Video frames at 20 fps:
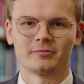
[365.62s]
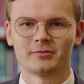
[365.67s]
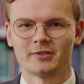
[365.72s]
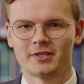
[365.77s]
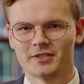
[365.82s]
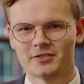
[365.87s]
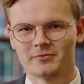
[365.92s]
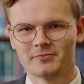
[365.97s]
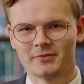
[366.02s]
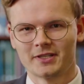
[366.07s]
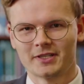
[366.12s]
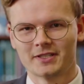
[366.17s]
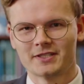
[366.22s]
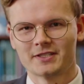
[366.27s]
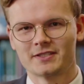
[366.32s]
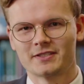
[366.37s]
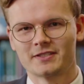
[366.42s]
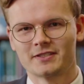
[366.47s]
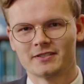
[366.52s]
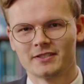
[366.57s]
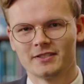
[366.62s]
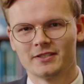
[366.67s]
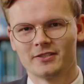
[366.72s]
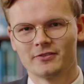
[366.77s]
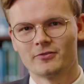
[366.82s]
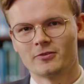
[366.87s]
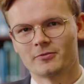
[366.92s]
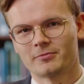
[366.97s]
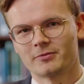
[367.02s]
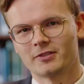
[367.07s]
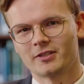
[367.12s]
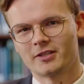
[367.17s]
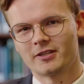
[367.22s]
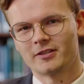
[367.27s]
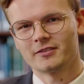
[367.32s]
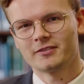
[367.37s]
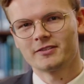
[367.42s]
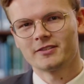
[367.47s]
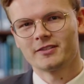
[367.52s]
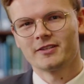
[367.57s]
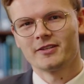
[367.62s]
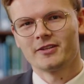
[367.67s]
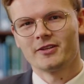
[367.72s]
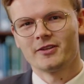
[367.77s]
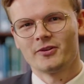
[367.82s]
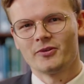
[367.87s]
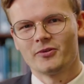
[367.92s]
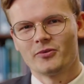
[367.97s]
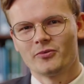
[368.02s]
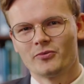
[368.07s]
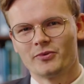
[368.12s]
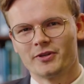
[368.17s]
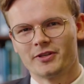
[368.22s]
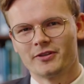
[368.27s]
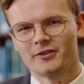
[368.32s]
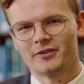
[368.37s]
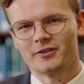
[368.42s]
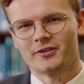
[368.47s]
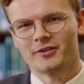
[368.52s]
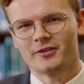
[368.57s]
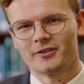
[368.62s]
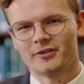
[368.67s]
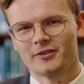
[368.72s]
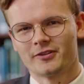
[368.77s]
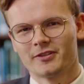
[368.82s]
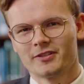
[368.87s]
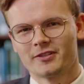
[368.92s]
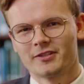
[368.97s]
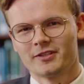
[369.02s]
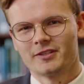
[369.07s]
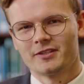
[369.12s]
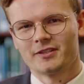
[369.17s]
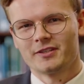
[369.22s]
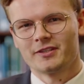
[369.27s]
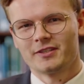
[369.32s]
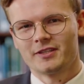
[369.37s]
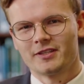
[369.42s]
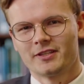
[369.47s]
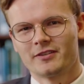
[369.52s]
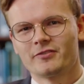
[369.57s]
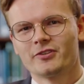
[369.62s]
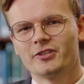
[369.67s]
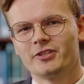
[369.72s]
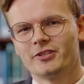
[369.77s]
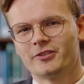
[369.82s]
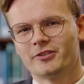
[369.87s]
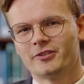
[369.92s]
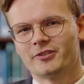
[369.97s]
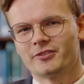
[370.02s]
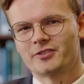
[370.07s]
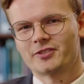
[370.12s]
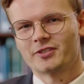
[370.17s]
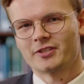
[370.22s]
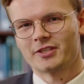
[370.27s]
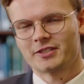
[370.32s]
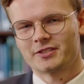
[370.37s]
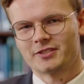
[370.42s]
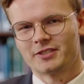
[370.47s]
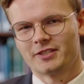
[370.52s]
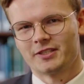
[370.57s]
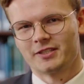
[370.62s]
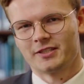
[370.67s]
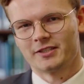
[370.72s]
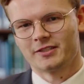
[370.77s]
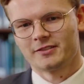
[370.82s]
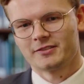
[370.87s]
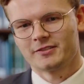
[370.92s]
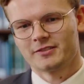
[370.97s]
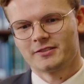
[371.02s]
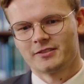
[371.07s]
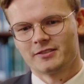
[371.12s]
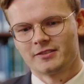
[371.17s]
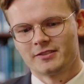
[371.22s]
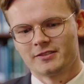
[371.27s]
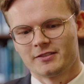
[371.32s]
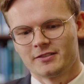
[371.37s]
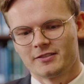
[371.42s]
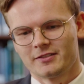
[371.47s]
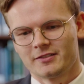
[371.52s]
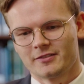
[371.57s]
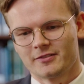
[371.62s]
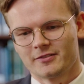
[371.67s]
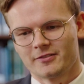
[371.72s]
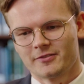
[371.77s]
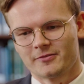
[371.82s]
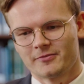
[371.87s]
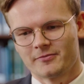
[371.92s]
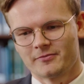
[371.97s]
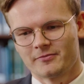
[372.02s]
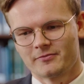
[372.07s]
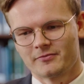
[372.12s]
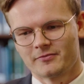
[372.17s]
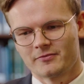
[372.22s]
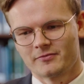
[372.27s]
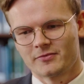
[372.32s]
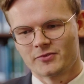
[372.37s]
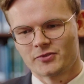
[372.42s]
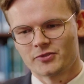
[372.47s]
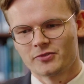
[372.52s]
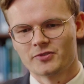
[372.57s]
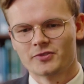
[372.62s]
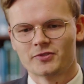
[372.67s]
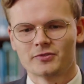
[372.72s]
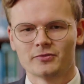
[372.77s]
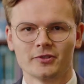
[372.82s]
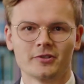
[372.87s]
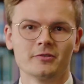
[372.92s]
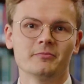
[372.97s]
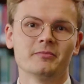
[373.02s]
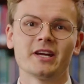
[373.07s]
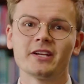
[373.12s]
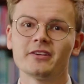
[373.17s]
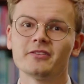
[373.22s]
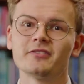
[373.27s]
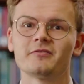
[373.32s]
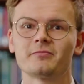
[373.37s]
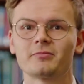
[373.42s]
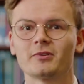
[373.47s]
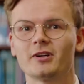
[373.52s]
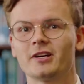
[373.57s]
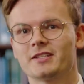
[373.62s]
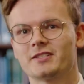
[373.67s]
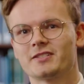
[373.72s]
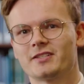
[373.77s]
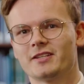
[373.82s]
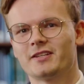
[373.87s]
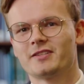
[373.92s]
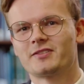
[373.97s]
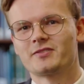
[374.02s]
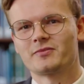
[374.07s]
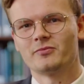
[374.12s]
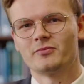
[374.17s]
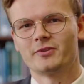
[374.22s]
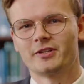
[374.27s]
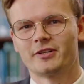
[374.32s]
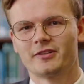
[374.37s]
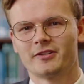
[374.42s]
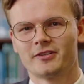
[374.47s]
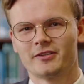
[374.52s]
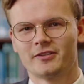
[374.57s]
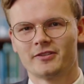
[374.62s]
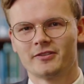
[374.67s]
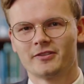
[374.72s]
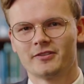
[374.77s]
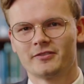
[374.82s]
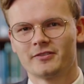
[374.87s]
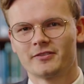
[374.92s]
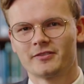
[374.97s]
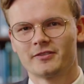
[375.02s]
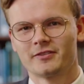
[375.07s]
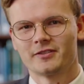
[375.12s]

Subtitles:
prospects in corporate law. We're every year selecting students through a competitive process where